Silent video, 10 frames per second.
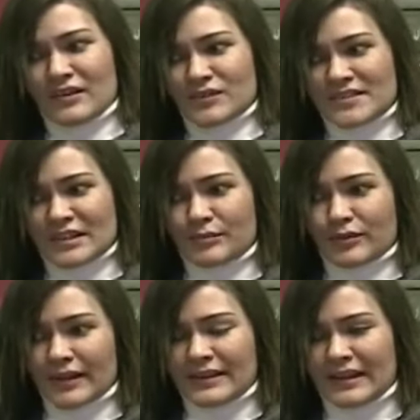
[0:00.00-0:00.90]
I would
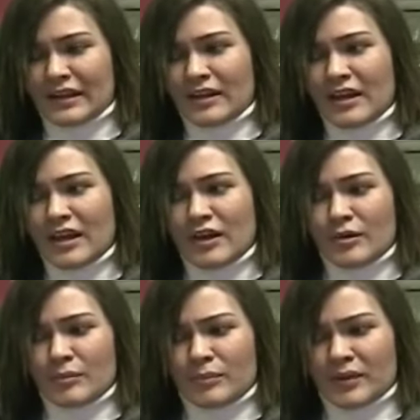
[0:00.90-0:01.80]
separate that.
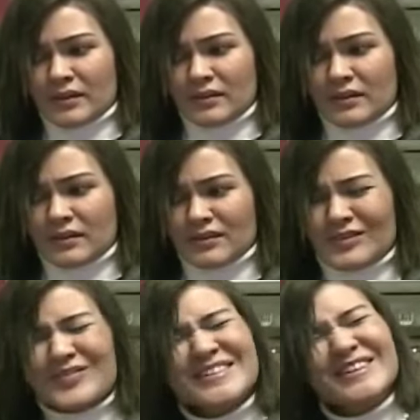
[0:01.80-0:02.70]
But
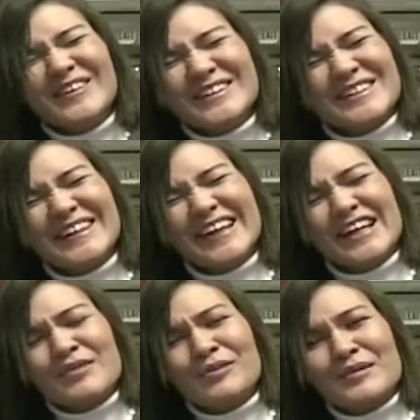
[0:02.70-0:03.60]
what's the question
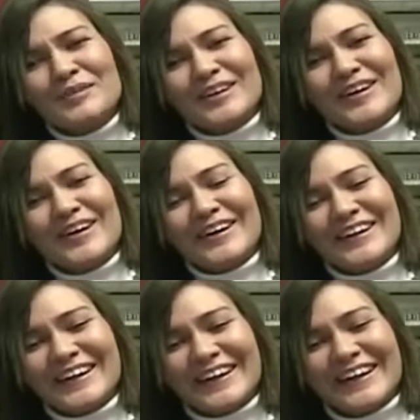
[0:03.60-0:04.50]
again? I'm rambling on.